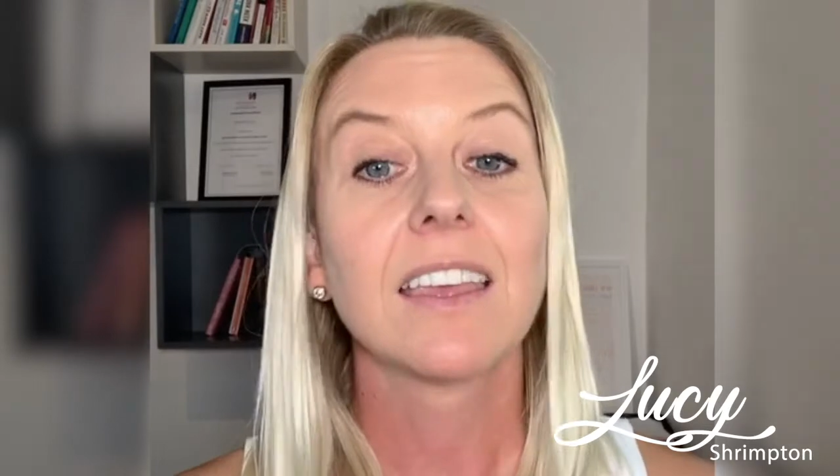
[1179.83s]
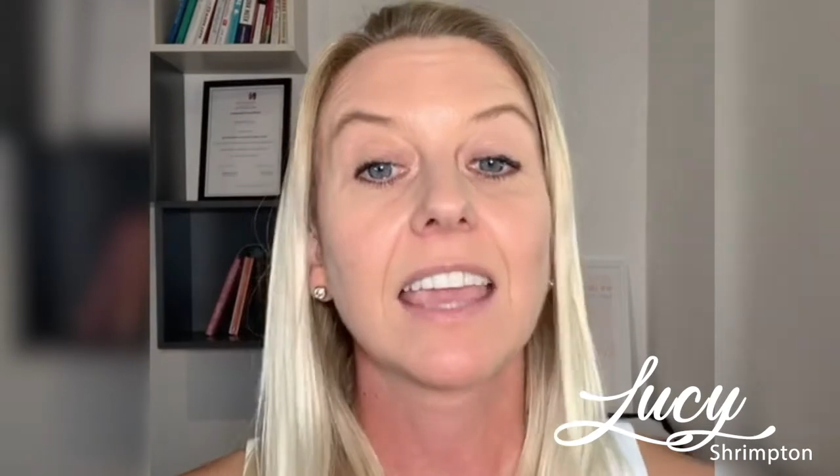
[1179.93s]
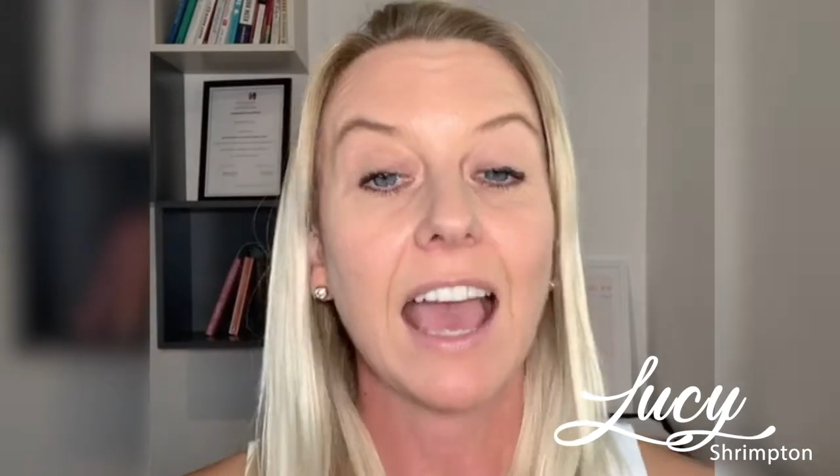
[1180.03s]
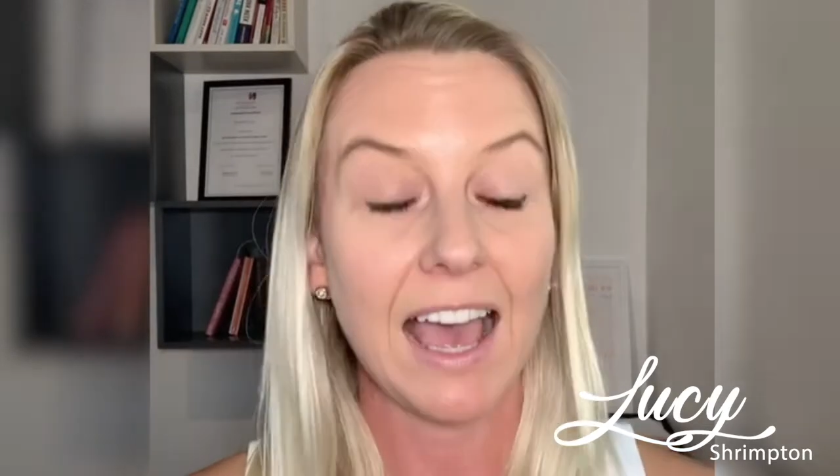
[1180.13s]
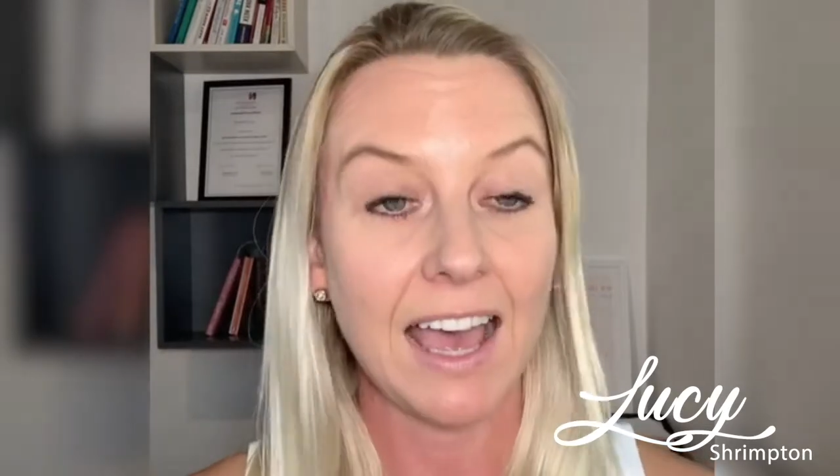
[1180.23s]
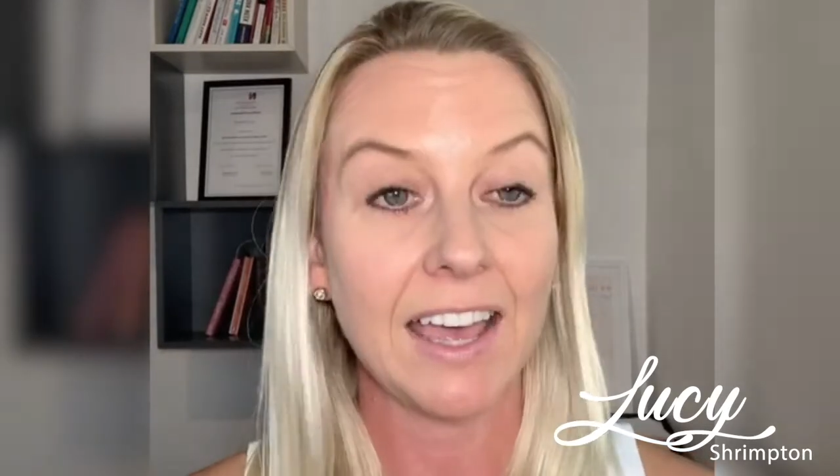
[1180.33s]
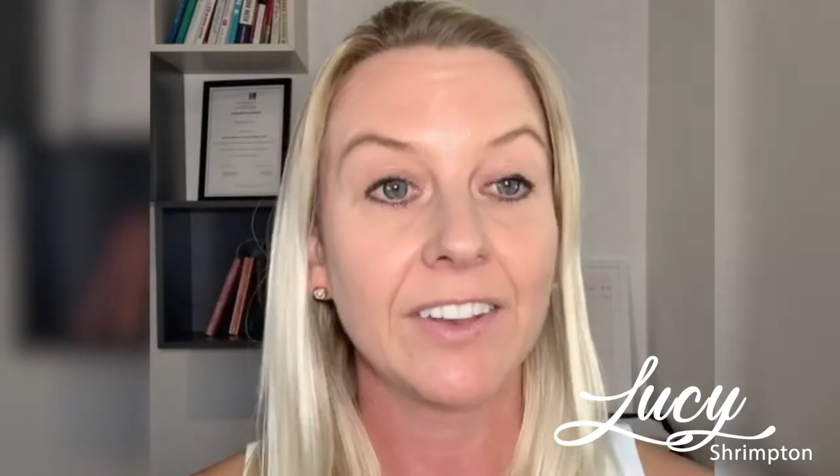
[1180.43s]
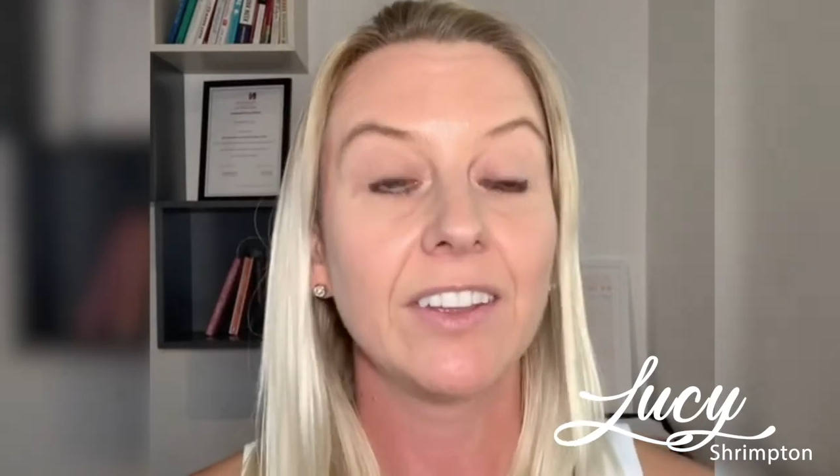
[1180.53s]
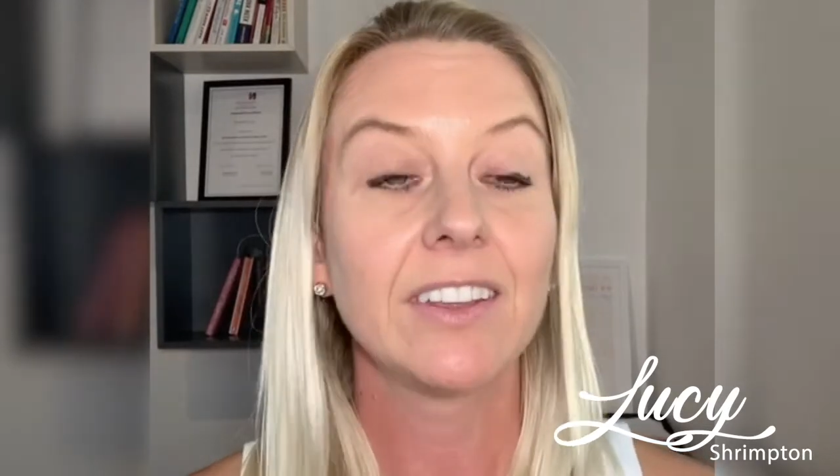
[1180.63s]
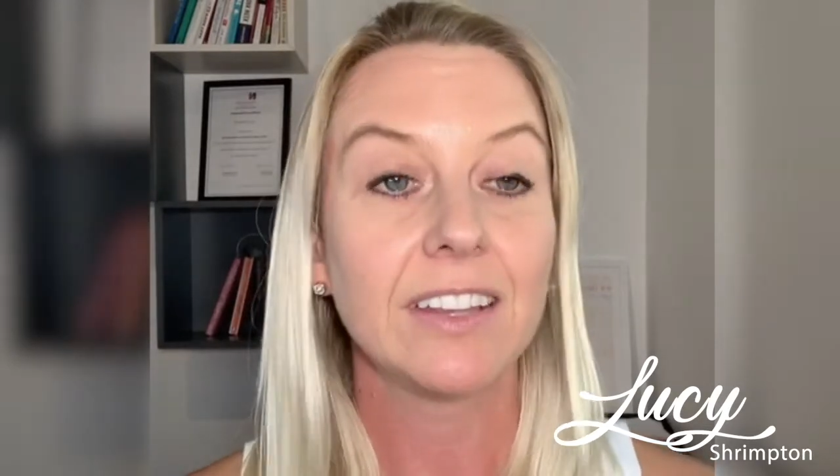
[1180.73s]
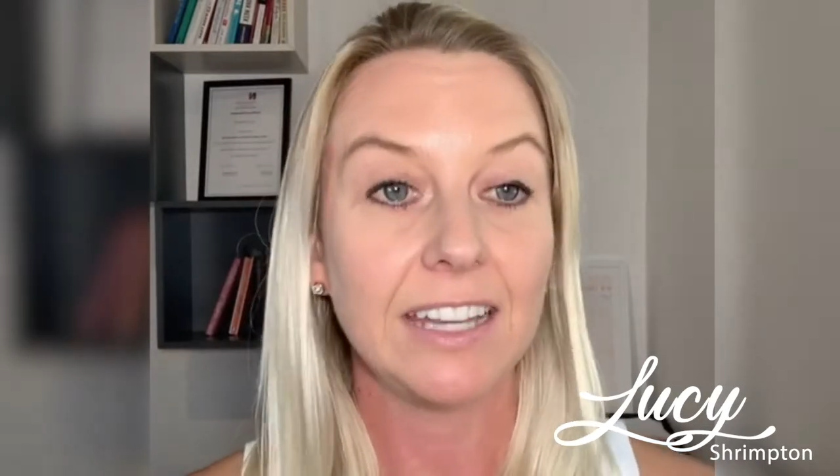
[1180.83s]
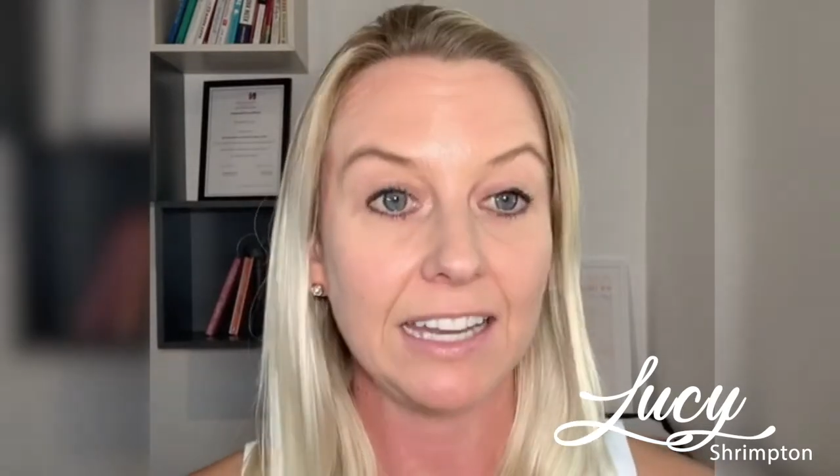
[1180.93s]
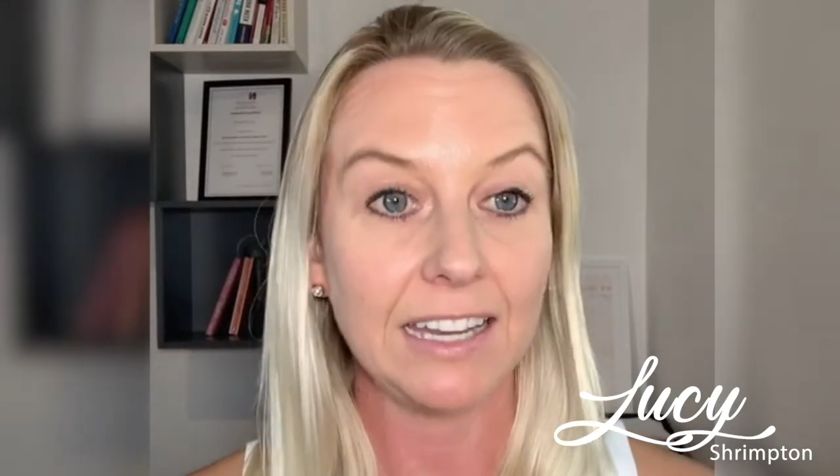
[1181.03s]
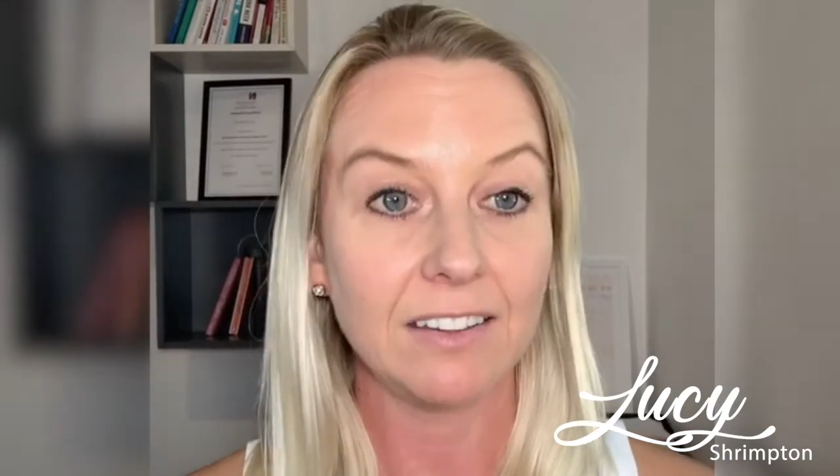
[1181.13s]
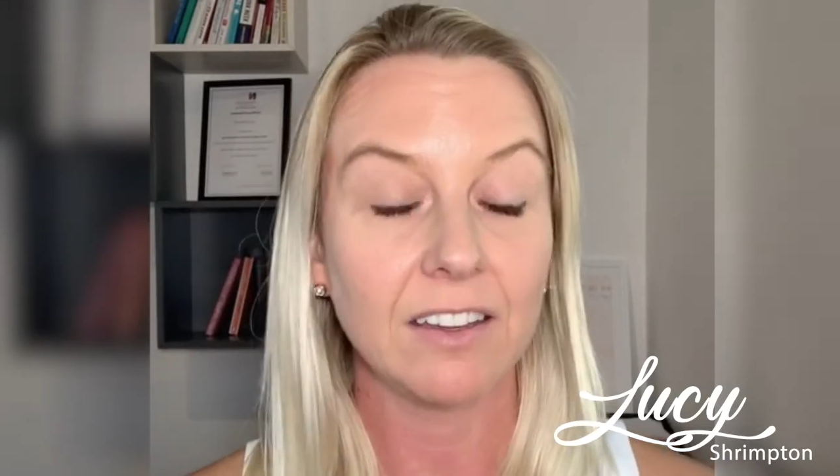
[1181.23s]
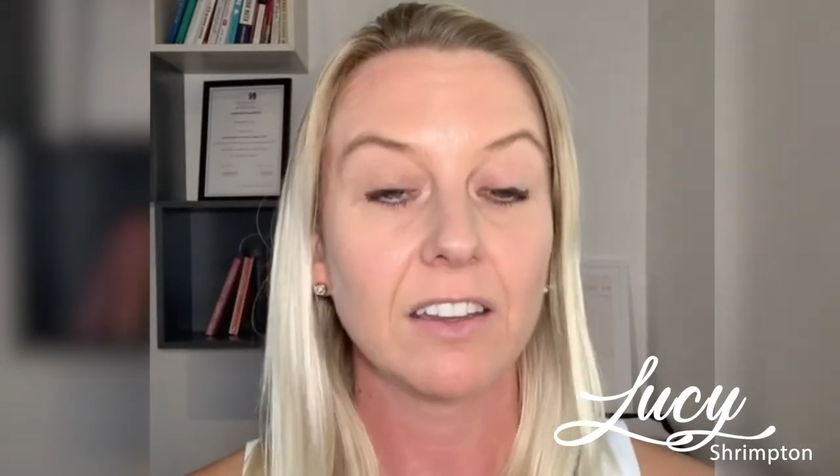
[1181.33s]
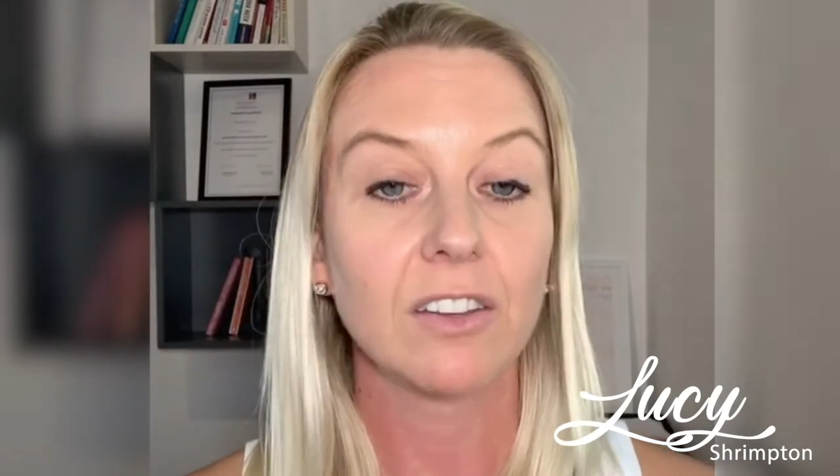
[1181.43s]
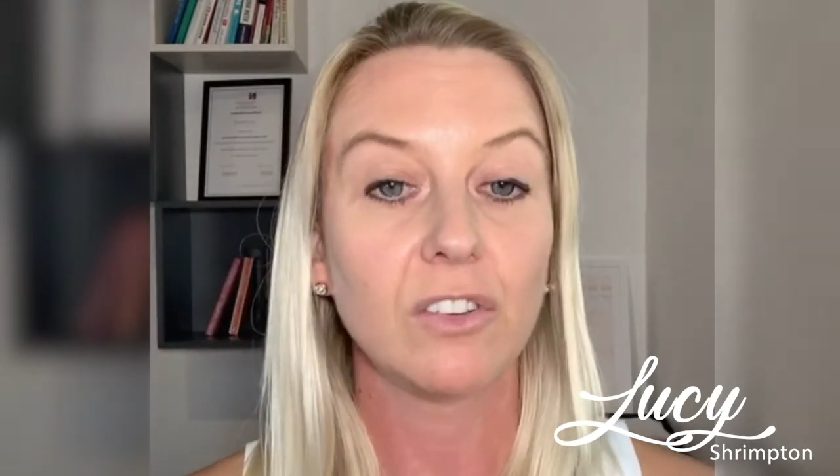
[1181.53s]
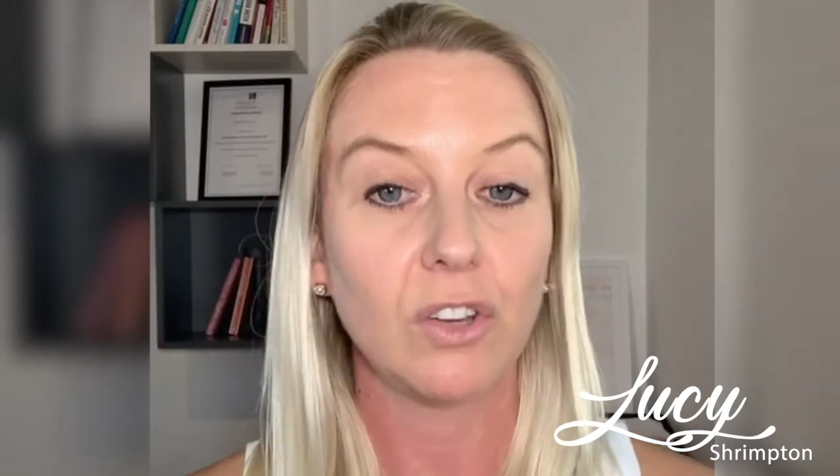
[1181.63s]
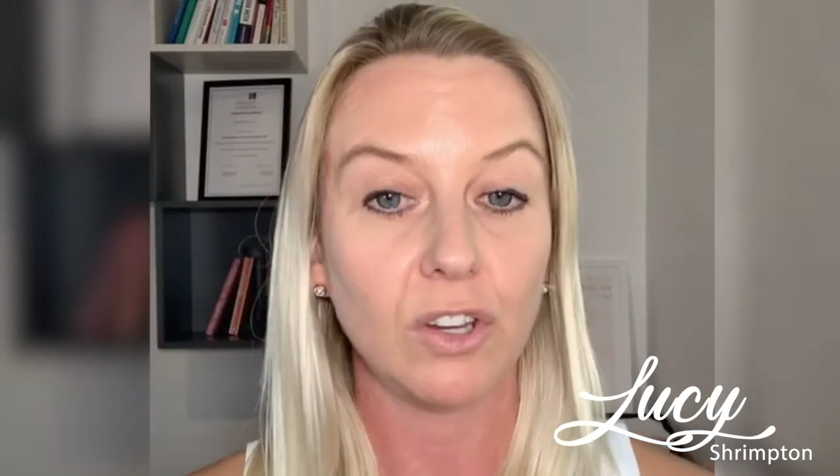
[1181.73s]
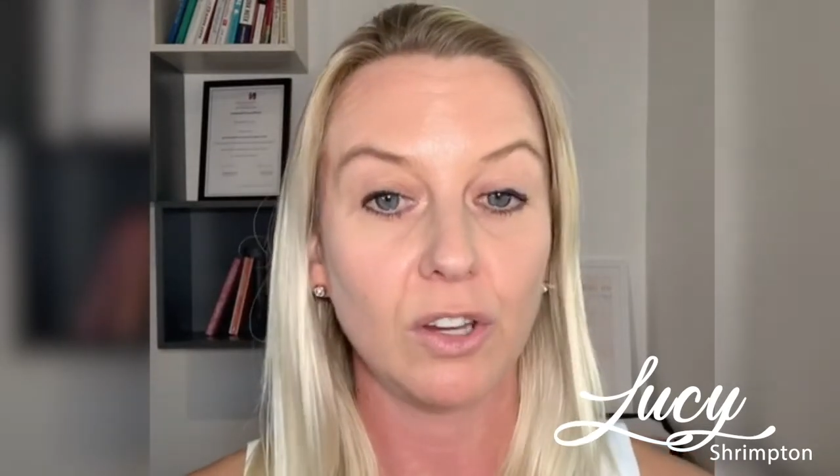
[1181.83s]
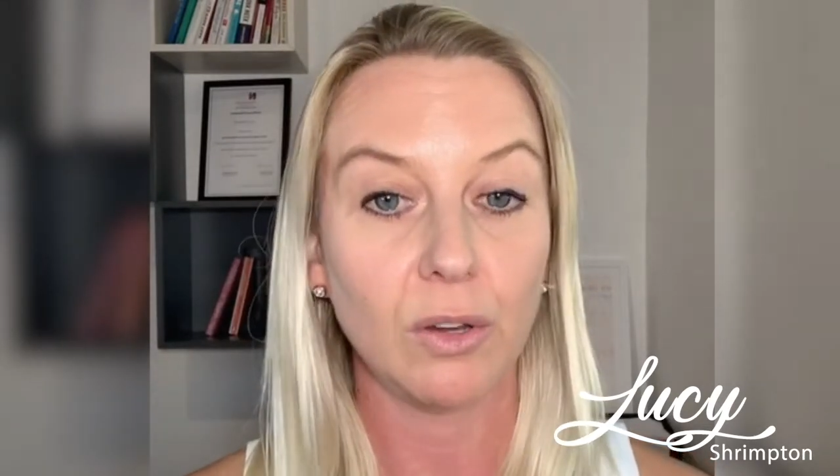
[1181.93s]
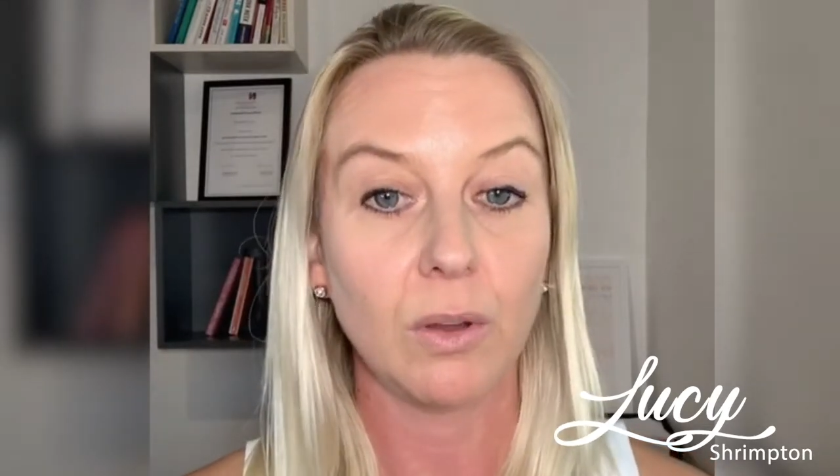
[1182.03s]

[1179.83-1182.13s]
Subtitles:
can lead to